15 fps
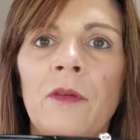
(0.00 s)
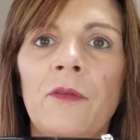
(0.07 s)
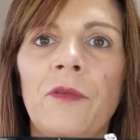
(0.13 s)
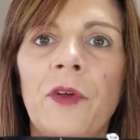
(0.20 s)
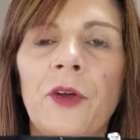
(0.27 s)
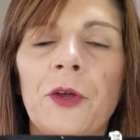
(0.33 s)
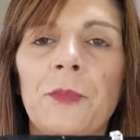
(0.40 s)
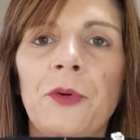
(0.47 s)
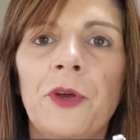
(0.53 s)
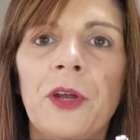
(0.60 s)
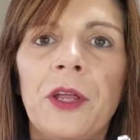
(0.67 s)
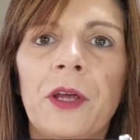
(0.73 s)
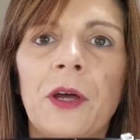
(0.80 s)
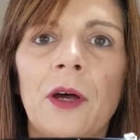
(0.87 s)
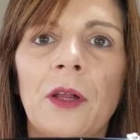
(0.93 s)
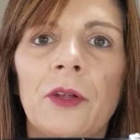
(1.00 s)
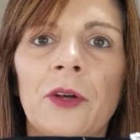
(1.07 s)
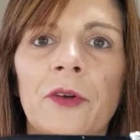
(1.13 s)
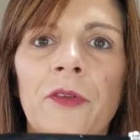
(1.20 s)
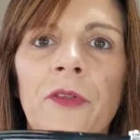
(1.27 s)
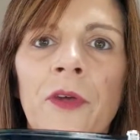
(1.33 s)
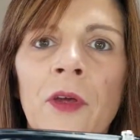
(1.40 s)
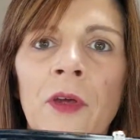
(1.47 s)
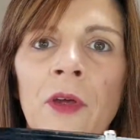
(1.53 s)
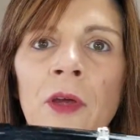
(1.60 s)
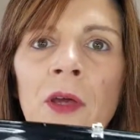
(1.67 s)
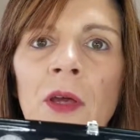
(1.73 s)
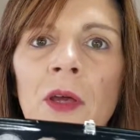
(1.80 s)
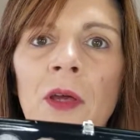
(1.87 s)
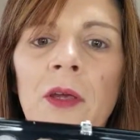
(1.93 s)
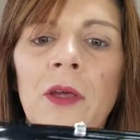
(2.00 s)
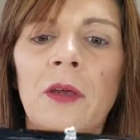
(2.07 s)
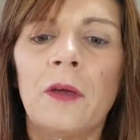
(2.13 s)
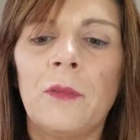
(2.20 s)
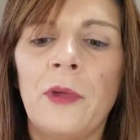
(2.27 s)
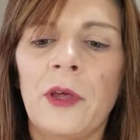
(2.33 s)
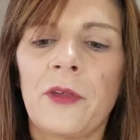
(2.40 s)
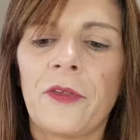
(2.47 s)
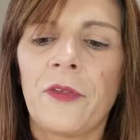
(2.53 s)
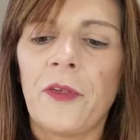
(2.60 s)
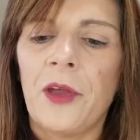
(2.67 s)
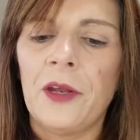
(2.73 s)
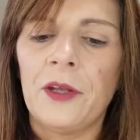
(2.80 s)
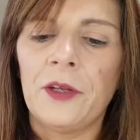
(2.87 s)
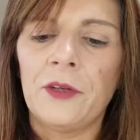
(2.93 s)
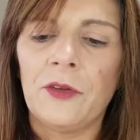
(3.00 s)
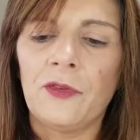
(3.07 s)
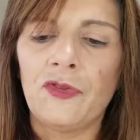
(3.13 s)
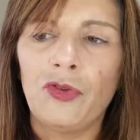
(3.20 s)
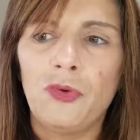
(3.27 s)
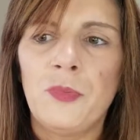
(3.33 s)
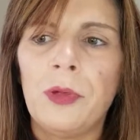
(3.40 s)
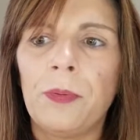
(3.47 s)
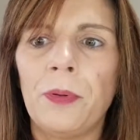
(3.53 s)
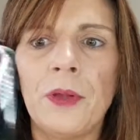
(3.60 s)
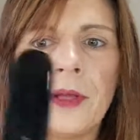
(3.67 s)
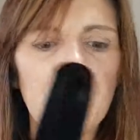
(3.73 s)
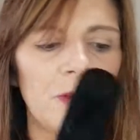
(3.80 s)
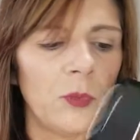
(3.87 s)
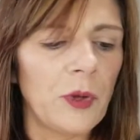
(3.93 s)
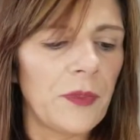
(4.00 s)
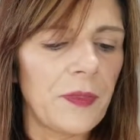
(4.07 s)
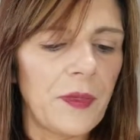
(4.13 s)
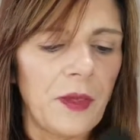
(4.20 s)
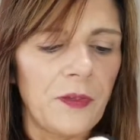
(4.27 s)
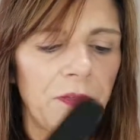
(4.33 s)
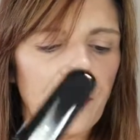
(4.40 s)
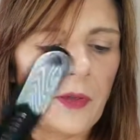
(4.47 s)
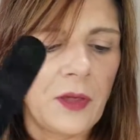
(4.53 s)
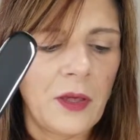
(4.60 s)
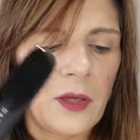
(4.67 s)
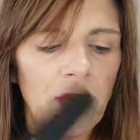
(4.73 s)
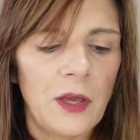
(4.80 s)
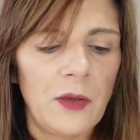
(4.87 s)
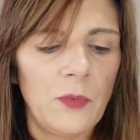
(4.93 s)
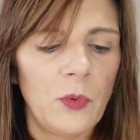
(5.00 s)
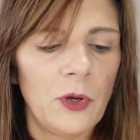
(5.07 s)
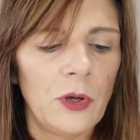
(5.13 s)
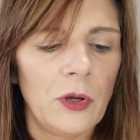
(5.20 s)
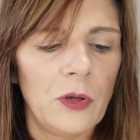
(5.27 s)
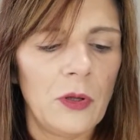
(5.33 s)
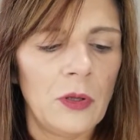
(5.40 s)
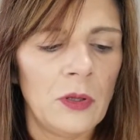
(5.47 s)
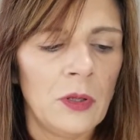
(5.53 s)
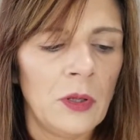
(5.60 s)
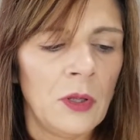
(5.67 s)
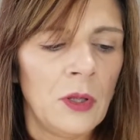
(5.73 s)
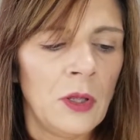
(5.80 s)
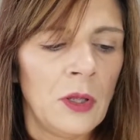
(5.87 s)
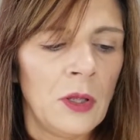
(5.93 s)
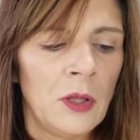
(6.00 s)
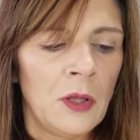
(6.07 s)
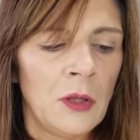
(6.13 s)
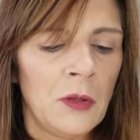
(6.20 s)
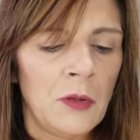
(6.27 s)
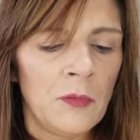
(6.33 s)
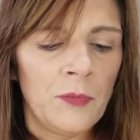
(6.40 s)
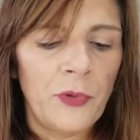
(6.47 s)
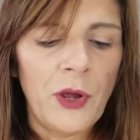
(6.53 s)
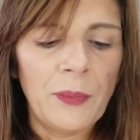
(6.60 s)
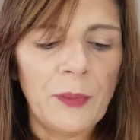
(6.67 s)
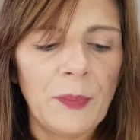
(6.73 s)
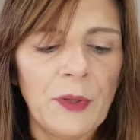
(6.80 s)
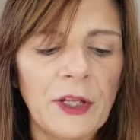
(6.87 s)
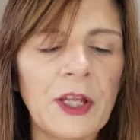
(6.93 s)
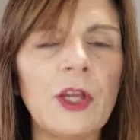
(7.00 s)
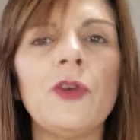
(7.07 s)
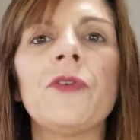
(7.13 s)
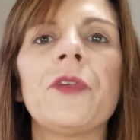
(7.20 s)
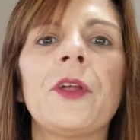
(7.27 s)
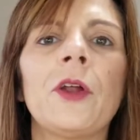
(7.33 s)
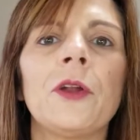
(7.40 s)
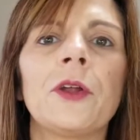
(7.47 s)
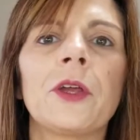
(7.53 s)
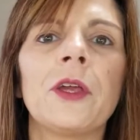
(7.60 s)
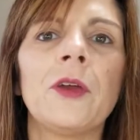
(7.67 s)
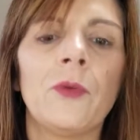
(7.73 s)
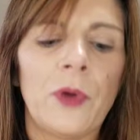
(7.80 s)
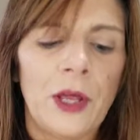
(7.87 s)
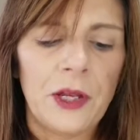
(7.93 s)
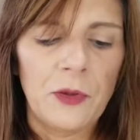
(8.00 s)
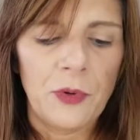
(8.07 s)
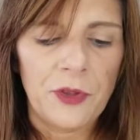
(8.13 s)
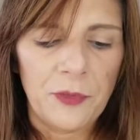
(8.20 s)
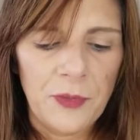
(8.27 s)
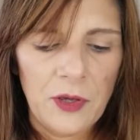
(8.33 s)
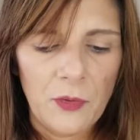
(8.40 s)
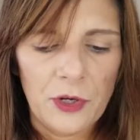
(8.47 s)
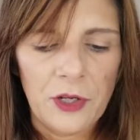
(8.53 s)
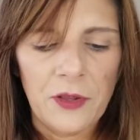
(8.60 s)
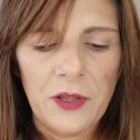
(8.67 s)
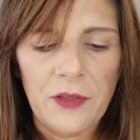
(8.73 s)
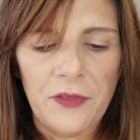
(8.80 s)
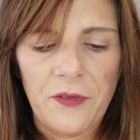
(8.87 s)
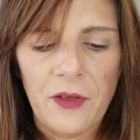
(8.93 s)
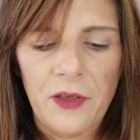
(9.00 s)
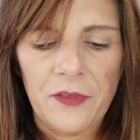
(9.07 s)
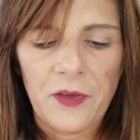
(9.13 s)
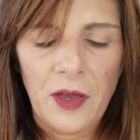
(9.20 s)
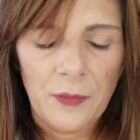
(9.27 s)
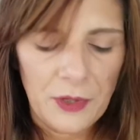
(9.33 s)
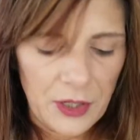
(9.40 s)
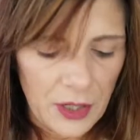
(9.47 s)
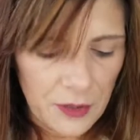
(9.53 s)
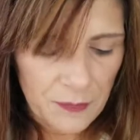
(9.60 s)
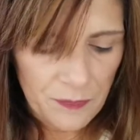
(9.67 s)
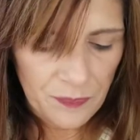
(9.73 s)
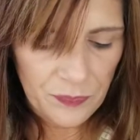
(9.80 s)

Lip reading: Very pretty colors. I am excited to be playing with this. I will probably use it on a get ready with me one of these days coming up.